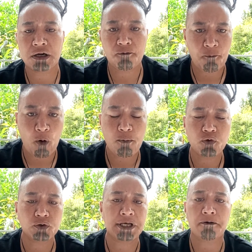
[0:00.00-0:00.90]
in a
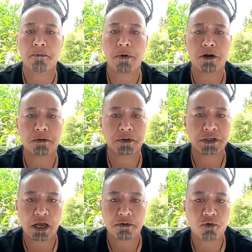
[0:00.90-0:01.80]
formal ceremony
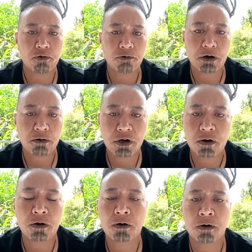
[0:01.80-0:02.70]
with the Admiral
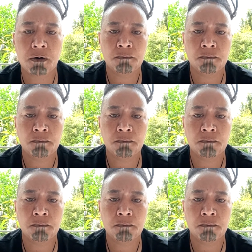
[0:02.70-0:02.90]
Gregory Cook,